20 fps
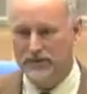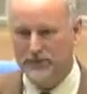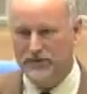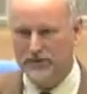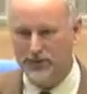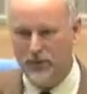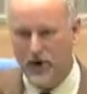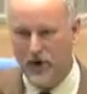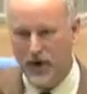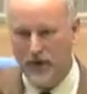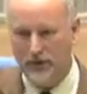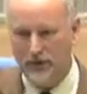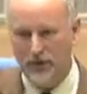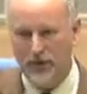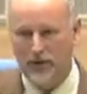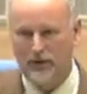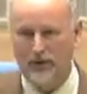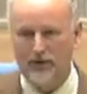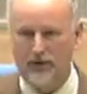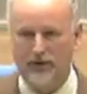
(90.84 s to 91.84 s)
draw
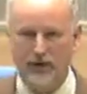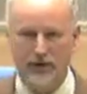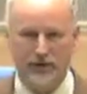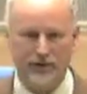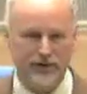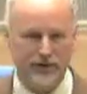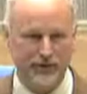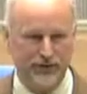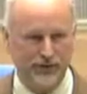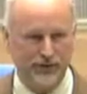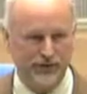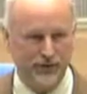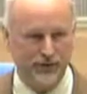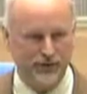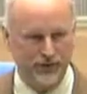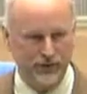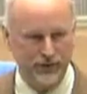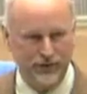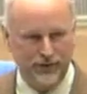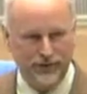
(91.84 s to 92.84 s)
from uncertainty
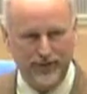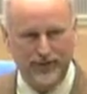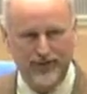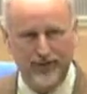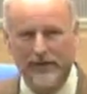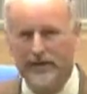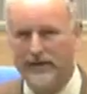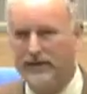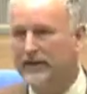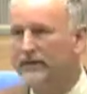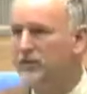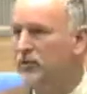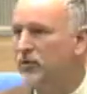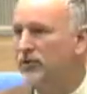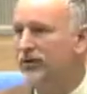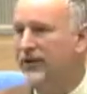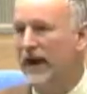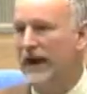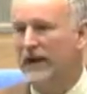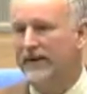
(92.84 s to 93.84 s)
distributions of fertility,
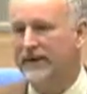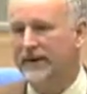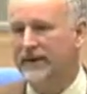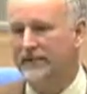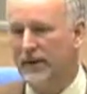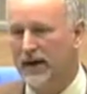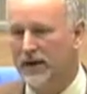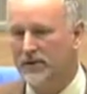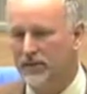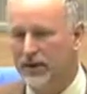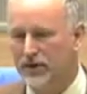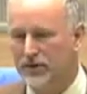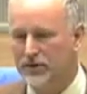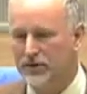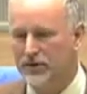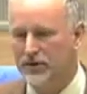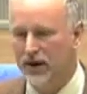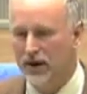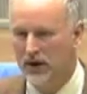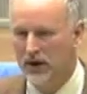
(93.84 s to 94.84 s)
mortality, and
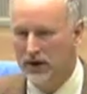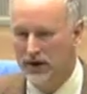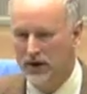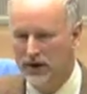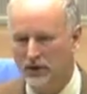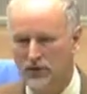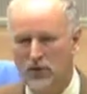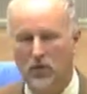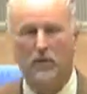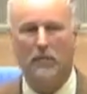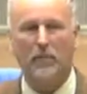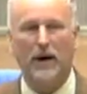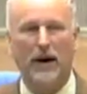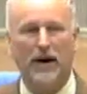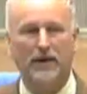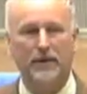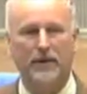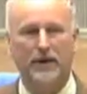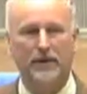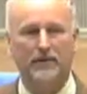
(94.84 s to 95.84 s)
migration, and
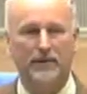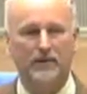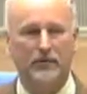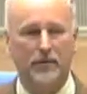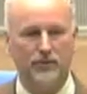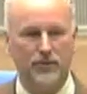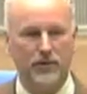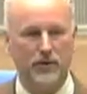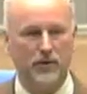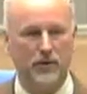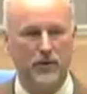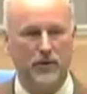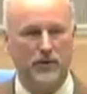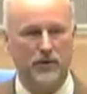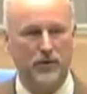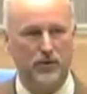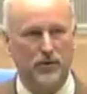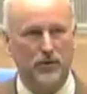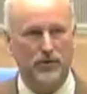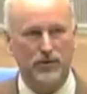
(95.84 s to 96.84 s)
combine them in what we call a
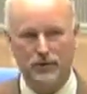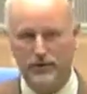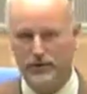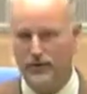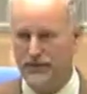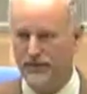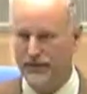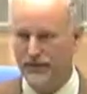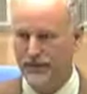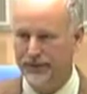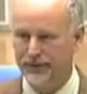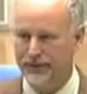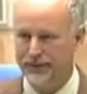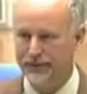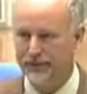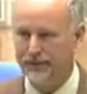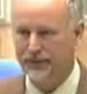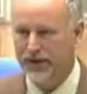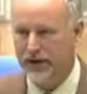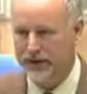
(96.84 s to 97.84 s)
cohort component
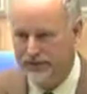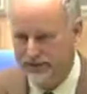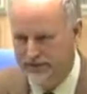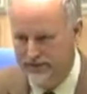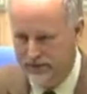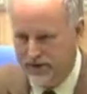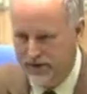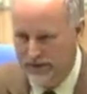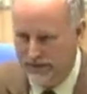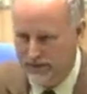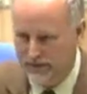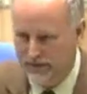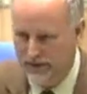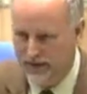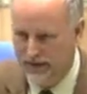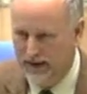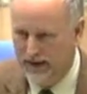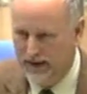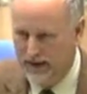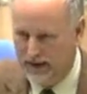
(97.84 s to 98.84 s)
projection model
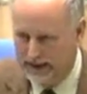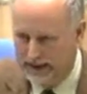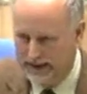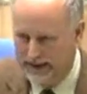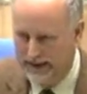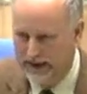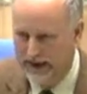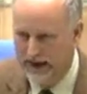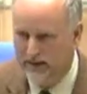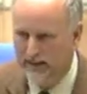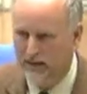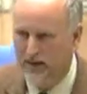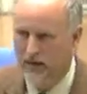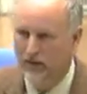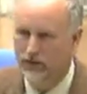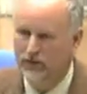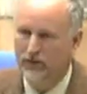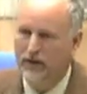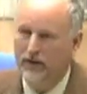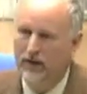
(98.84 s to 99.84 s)
at the level
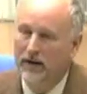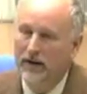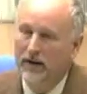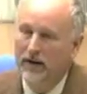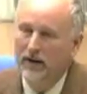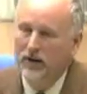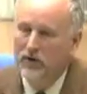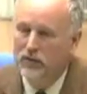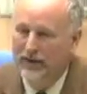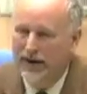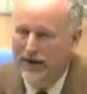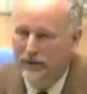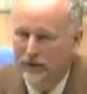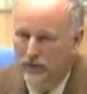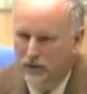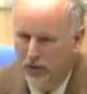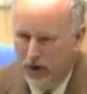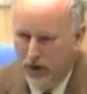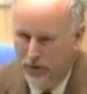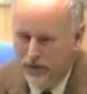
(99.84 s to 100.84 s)
of 12
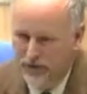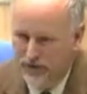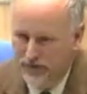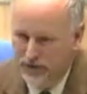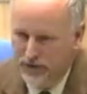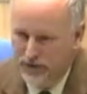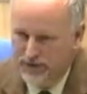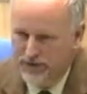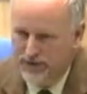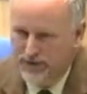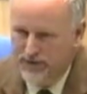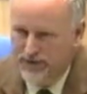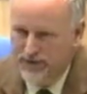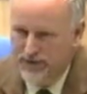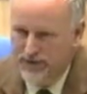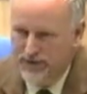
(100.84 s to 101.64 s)
world regions.